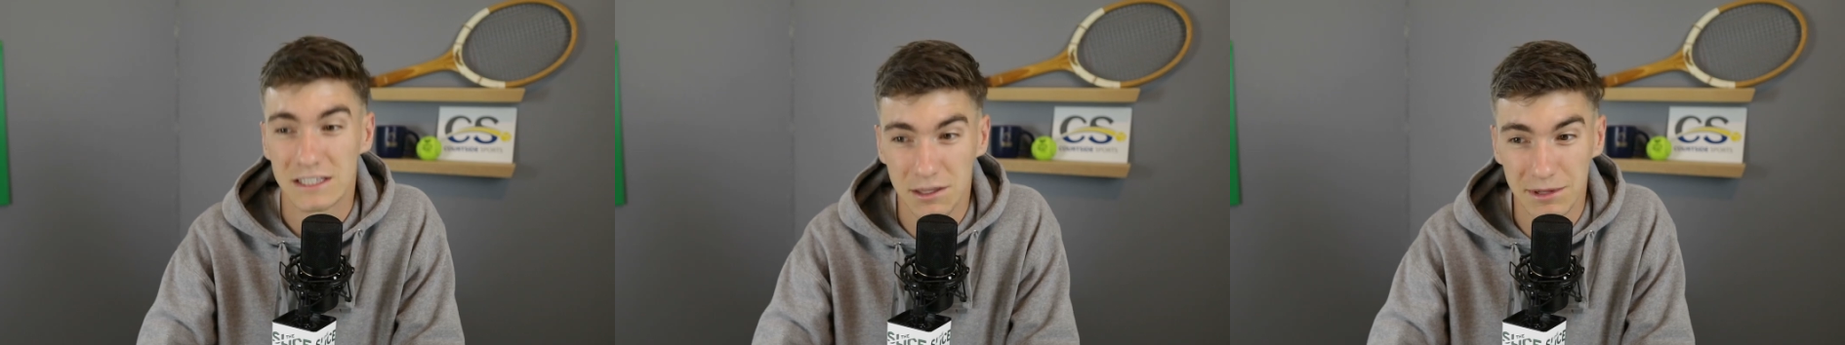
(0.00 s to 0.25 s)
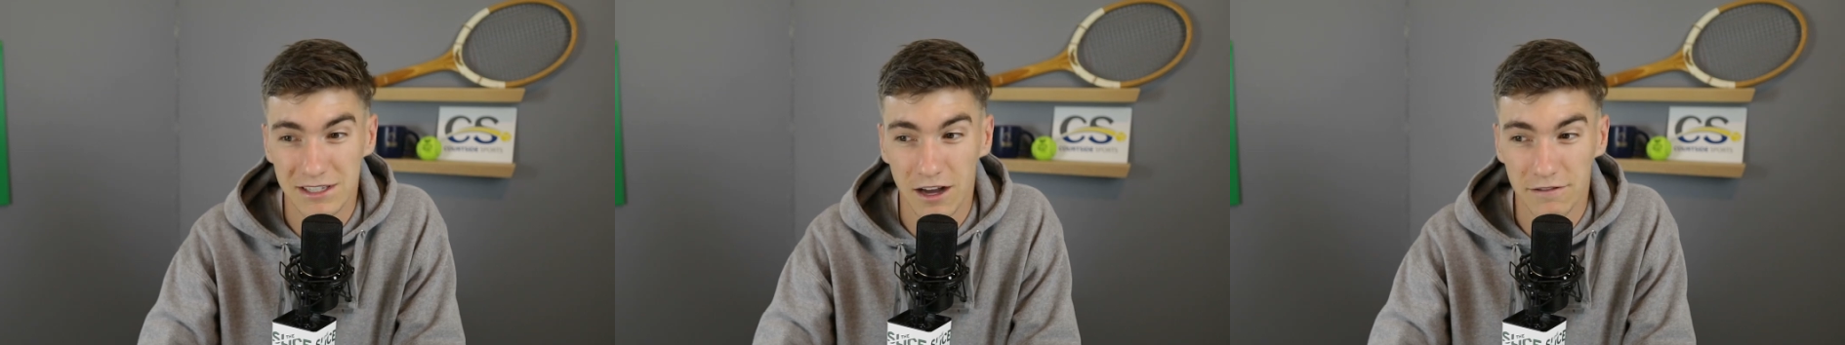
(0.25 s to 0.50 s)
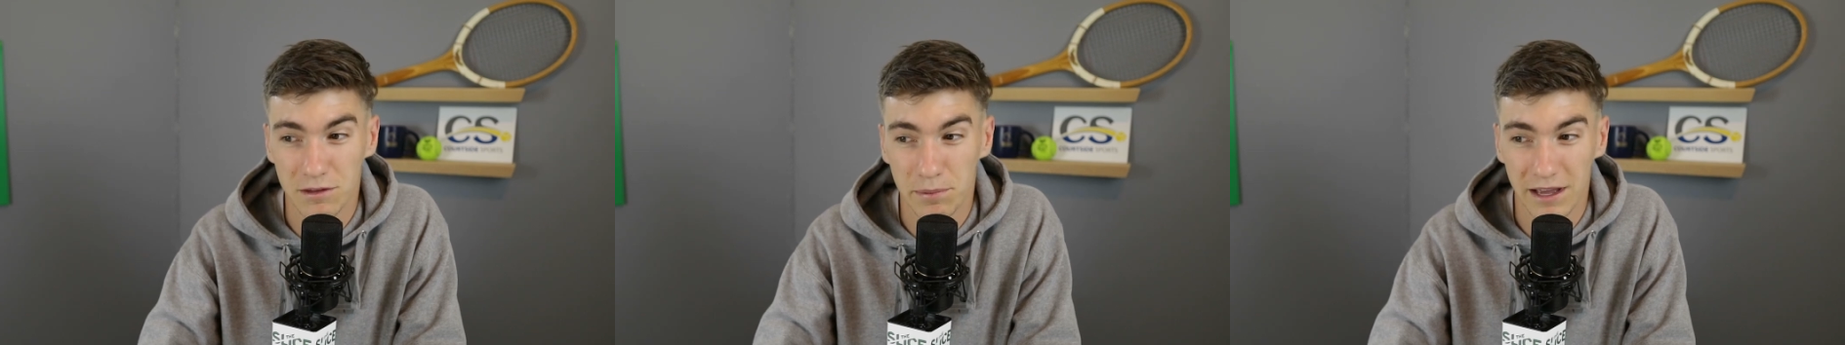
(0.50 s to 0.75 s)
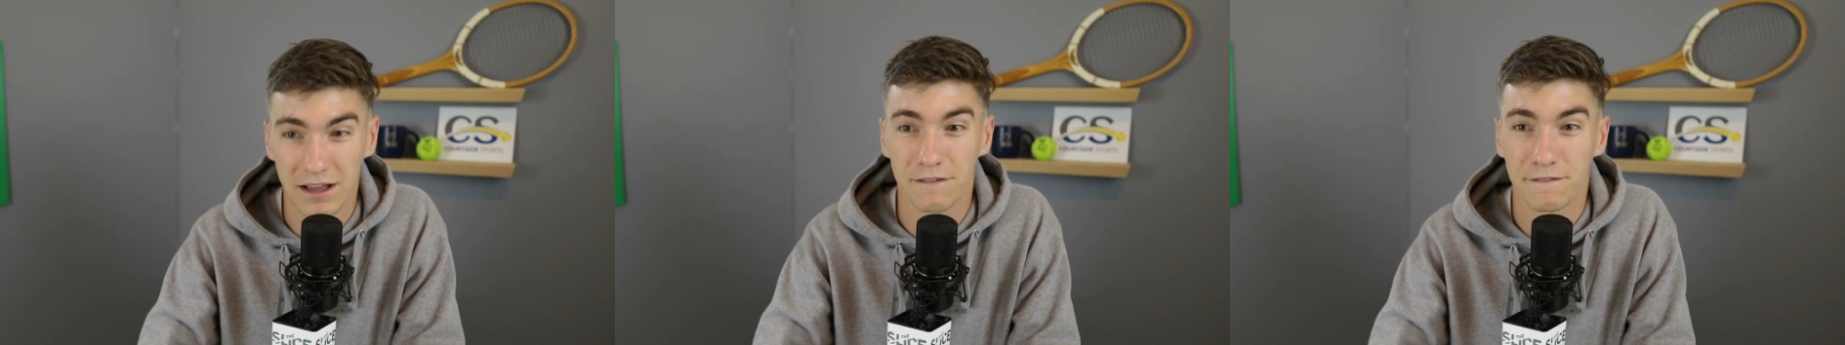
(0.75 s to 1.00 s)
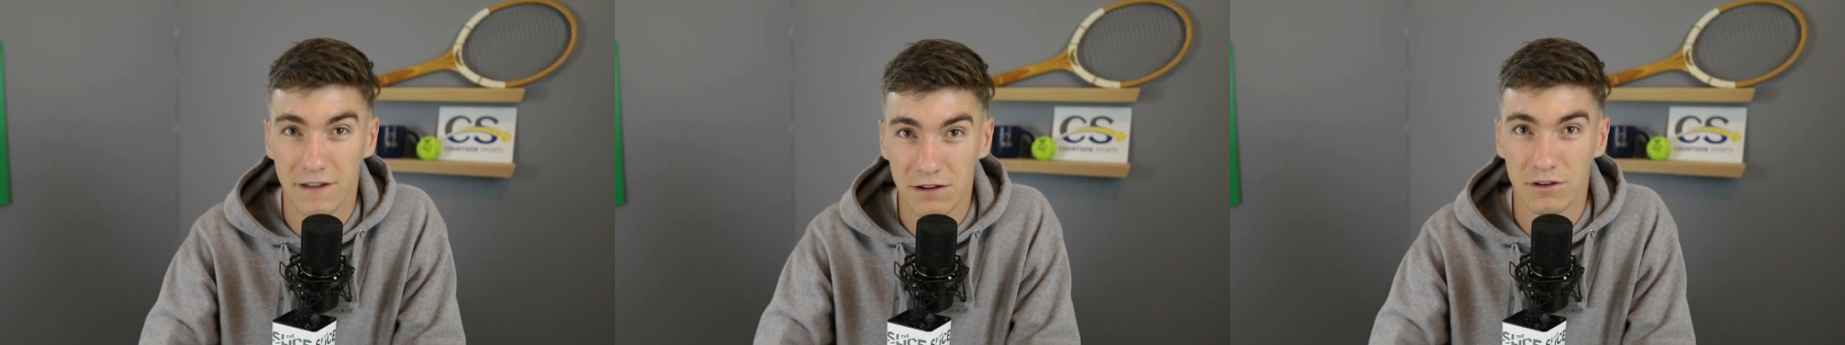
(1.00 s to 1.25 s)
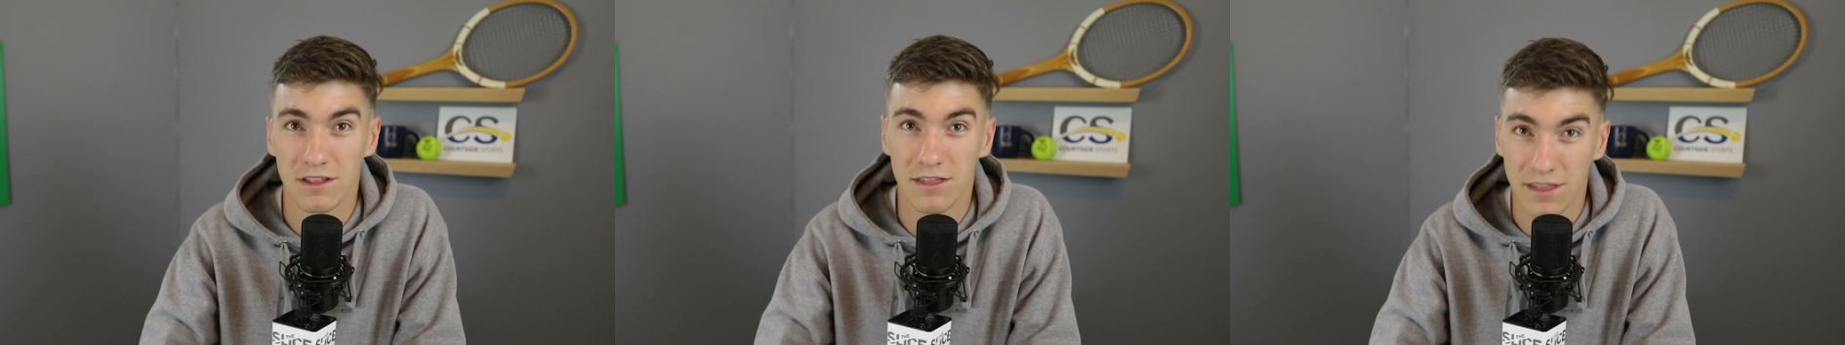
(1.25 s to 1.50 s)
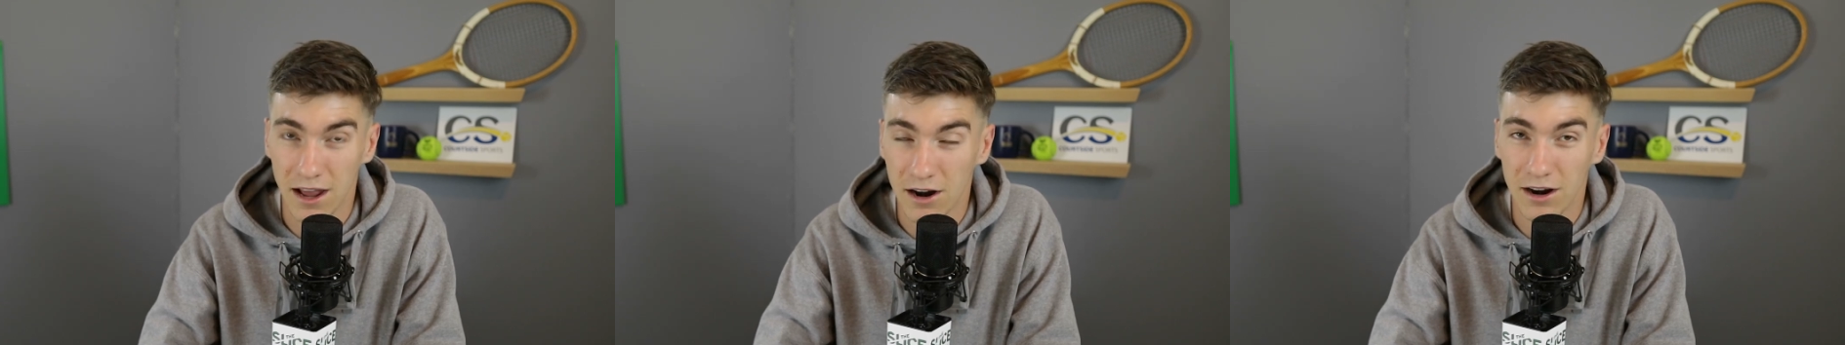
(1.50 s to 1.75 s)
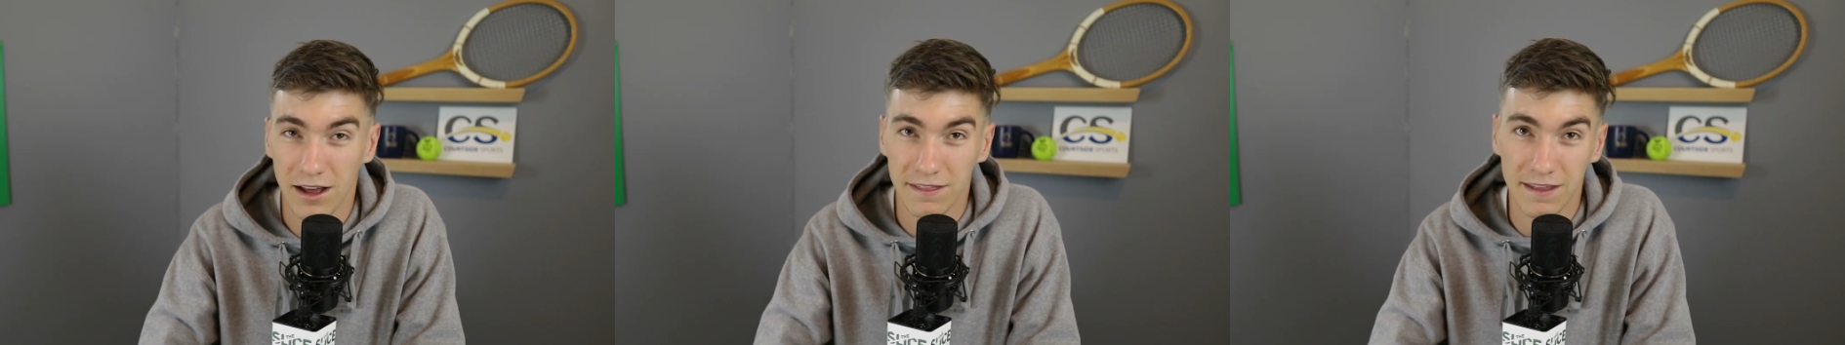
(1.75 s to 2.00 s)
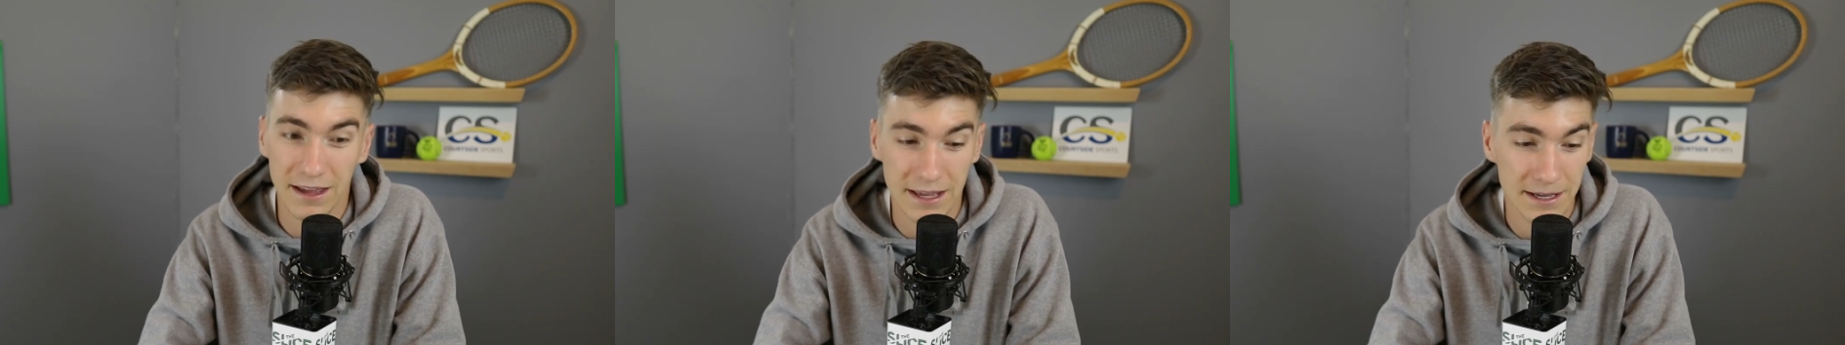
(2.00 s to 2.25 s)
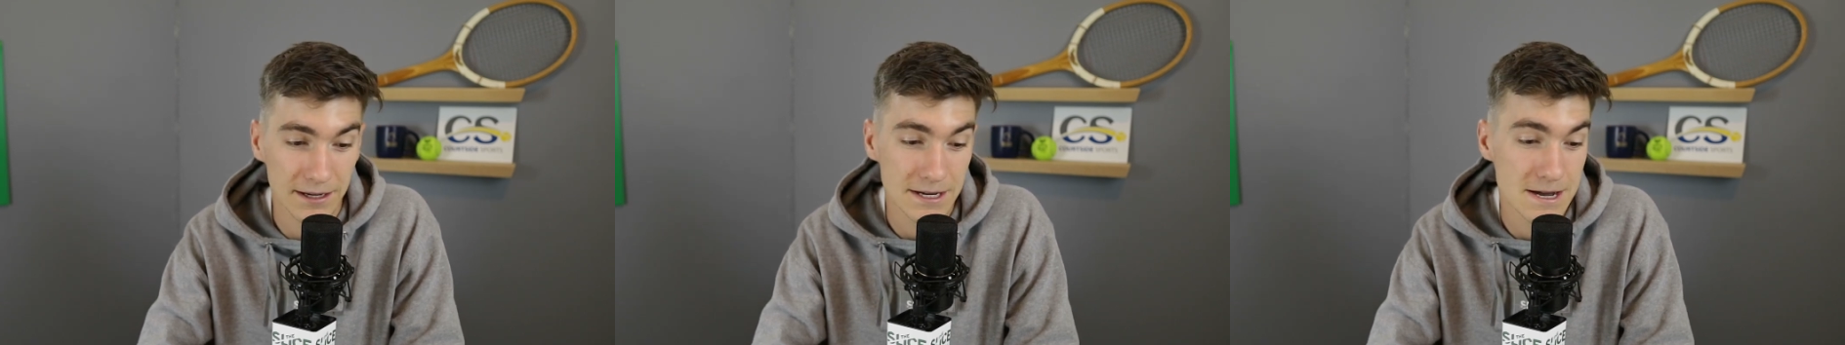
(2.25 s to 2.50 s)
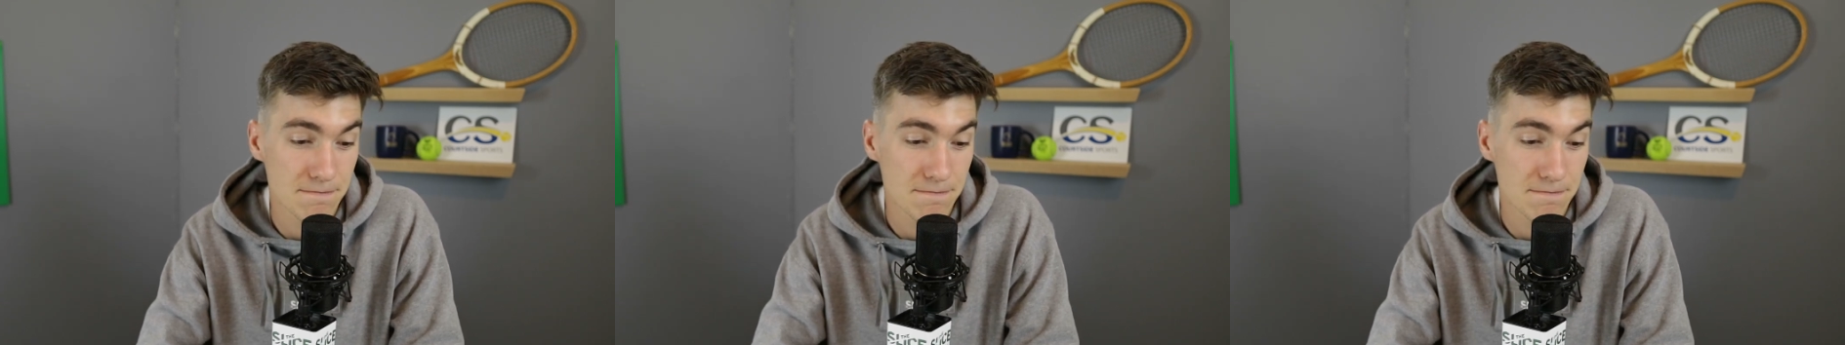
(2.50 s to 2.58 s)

it's going to be tough to pick a favorite there, I think.